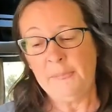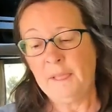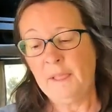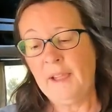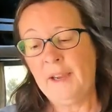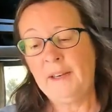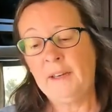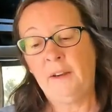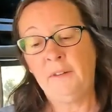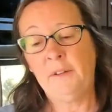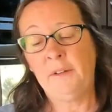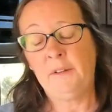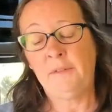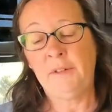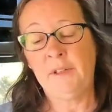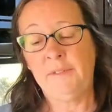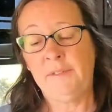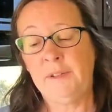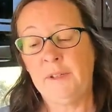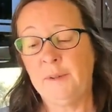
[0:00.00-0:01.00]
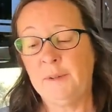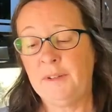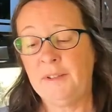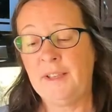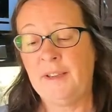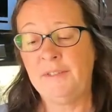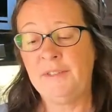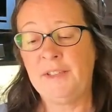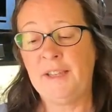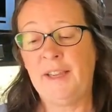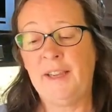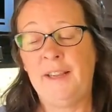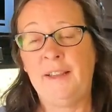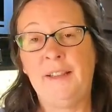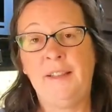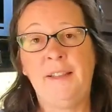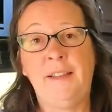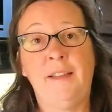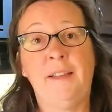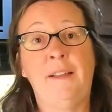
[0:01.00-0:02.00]
Like other reviewers have
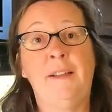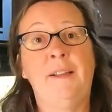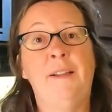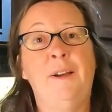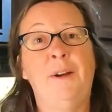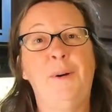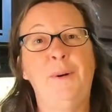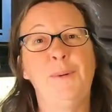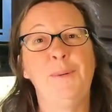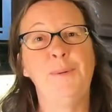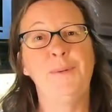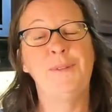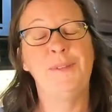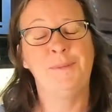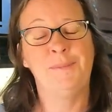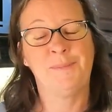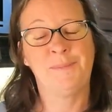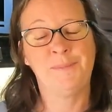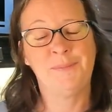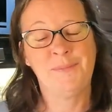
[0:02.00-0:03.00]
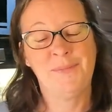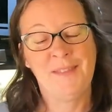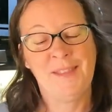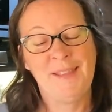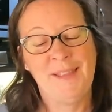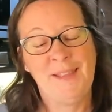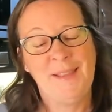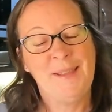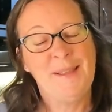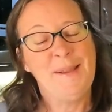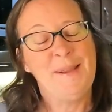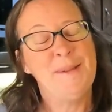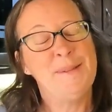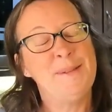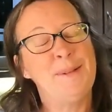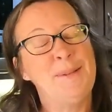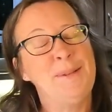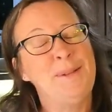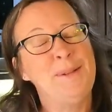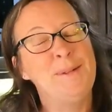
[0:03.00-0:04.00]
said, the hose is
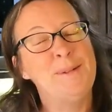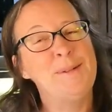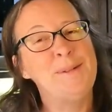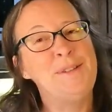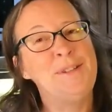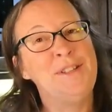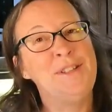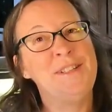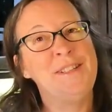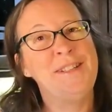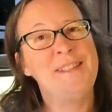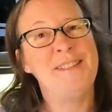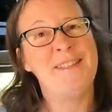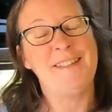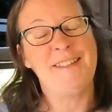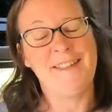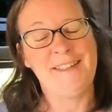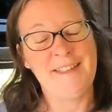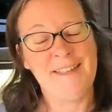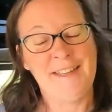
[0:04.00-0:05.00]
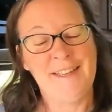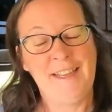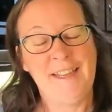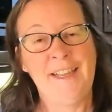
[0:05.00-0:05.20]
a little cheesy.